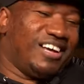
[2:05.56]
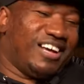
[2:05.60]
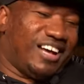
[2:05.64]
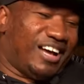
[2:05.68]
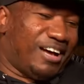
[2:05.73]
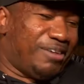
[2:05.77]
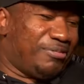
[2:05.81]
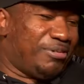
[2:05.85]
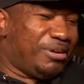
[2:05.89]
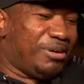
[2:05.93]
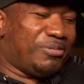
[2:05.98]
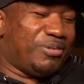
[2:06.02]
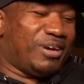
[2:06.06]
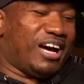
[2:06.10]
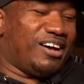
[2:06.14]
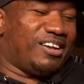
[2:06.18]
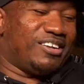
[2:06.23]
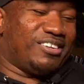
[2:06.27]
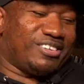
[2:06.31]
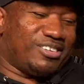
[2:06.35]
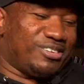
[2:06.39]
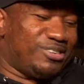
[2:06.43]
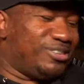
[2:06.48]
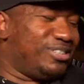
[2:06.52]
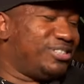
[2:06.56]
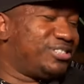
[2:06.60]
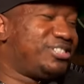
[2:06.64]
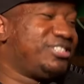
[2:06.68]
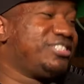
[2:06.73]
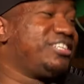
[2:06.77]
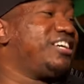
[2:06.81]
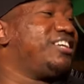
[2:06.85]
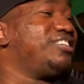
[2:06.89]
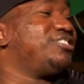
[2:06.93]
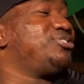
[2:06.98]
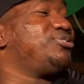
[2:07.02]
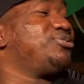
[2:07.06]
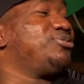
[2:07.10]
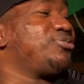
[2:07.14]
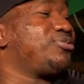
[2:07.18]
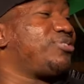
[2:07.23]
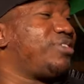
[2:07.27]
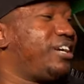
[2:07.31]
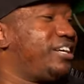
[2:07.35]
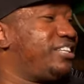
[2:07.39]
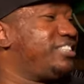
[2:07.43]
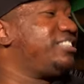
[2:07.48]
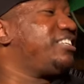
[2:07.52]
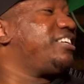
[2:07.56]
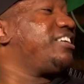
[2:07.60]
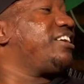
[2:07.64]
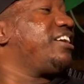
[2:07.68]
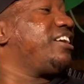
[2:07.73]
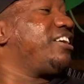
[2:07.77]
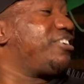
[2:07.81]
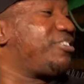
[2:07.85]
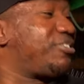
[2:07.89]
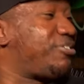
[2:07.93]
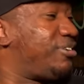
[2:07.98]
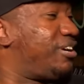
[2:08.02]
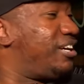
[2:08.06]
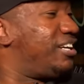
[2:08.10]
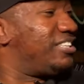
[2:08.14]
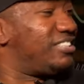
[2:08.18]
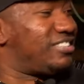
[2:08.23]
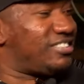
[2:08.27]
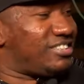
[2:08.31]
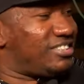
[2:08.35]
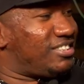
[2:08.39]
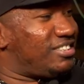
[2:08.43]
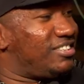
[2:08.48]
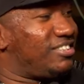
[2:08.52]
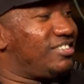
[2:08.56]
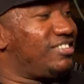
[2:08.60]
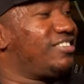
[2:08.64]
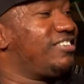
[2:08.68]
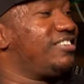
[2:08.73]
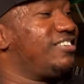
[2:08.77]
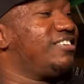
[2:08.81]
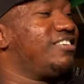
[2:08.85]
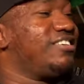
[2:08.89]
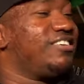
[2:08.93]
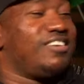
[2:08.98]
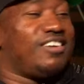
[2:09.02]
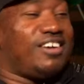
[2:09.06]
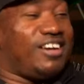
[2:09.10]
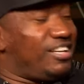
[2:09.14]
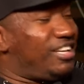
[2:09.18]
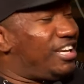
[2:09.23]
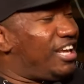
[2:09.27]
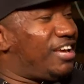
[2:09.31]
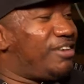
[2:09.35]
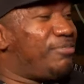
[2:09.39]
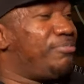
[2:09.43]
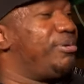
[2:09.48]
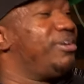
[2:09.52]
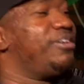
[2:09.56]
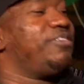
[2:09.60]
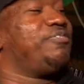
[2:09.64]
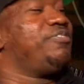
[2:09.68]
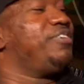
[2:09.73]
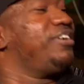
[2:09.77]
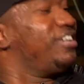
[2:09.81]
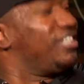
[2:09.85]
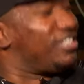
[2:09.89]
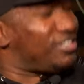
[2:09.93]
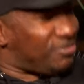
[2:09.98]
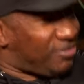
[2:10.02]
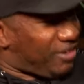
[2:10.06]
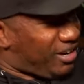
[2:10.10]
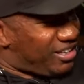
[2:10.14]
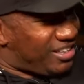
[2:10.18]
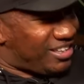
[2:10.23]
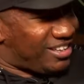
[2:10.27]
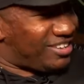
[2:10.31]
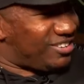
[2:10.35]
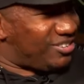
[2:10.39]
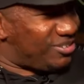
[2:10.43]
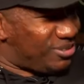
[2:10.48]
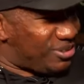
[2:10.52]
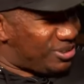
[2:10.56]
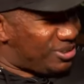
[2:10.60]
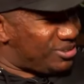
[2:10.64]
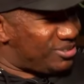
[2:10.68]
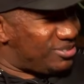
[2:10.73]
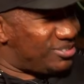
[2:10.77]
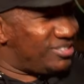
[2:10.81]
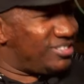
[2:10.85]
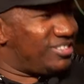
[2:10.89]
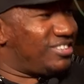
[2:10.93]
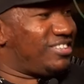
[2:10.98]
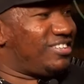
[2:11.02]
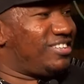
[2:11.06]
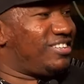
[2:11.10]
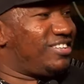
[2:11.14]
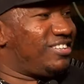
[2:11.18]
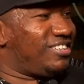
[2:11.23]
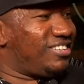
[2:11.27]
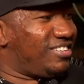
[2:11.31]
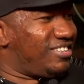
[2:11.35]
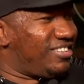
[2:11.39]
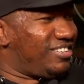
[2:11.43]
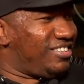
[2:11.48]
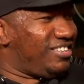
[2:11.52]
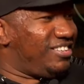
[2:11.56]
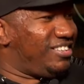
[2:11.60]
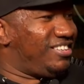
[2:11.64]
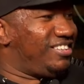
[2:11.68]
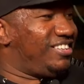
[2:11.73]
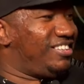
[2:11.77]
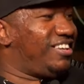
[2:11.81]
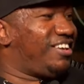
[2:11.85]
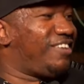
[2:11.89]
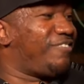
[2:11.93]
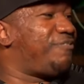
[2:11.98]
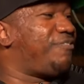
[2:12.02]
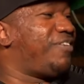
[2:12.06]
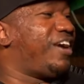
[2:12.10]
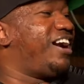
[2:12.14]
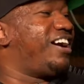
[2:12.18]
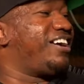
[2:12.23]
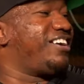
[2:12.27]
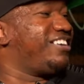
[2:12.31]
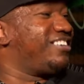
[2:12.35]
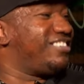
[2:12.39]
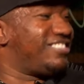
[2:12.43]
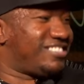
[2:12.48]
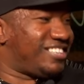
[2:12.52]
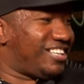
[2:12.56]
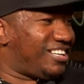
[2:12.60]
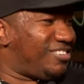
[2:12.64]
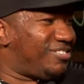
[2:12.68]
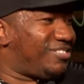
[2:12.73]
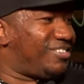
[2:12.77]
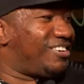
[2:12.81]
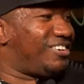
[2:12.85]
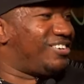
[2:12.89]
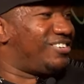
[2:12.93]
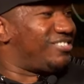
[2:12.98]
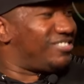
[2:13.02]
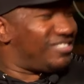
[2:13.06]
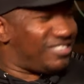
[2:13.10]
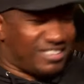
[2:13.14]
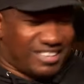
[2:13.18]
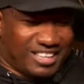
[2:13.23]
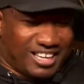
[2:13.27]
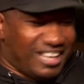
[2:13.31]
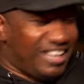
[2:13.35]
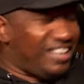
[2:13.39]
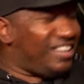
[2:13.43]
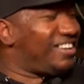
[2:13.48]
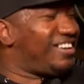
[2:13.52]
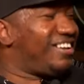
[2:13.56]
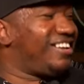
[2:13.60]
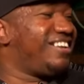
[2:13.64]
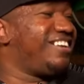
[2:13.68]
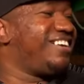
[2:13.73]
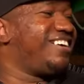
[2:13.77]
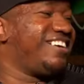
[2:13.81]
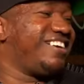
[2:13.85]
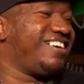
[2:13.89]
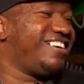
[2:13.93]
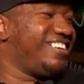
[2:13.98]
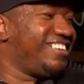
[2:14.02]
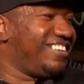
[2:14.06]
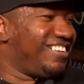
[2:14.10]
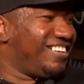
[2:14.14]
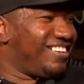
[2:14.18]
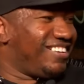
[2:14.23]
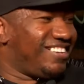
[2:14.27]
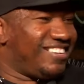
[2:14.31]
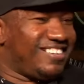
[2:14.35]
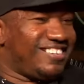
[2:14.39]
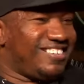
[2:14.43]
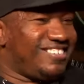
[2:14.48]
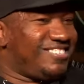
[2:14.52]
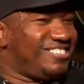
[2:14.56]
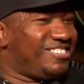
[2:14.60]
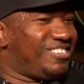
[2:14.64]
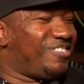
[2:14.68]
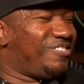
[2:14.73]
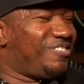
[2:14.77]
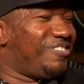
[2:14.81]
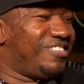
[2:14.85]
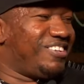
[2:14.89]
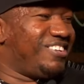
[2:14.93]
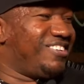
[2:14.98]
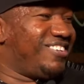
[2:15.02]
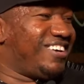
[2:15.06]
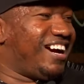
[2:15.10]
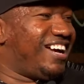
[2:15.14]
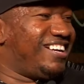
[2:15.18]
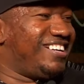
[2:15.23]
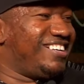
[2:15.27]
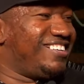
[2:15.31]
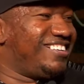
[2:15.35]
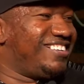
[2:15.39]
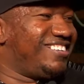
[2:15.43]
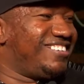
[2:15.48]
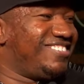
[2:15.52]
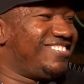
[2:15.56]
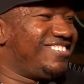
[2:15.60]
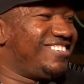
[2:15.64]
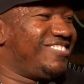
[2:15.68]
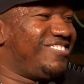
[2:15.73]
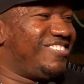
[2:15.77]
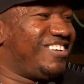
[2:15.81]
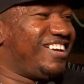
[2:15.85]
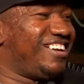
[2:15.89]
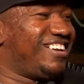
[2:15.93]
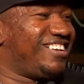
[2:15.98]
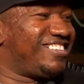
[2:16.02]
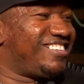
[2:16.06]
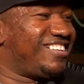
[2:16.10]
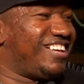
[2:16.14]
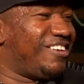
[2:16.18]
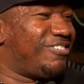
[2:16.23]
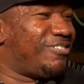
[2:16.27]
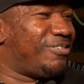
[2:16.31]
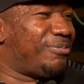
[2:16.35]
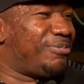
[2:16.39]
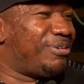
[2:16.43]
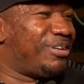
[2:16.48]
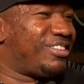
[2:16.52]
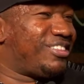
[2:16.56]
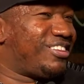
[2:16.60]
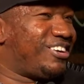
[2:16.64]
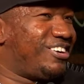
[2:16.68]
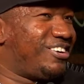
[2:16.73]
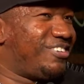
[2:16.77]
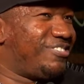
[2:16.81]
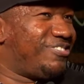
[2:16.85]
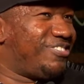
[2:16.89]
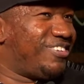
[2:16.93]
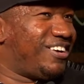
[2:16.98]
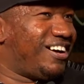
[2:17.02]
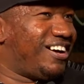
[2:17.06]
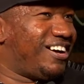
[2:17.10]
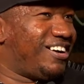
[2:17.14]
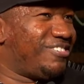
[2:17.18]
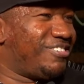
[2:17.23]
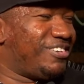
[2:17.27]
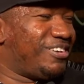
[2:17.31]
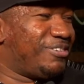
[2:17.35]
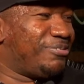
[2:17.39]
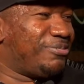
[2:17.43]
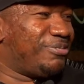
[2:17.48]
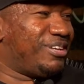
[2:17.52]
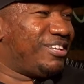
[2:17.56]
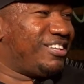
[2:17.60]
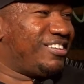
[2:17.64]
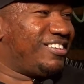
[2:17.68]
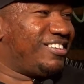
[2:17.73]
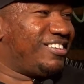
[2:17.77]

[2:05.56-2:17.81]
I mean, while going getting too crazy and getting crazy, a Dave Benavidez fight down the road. Yeah, five years down the road. You, you gotta you know what you mean? David they will be 35, you'll be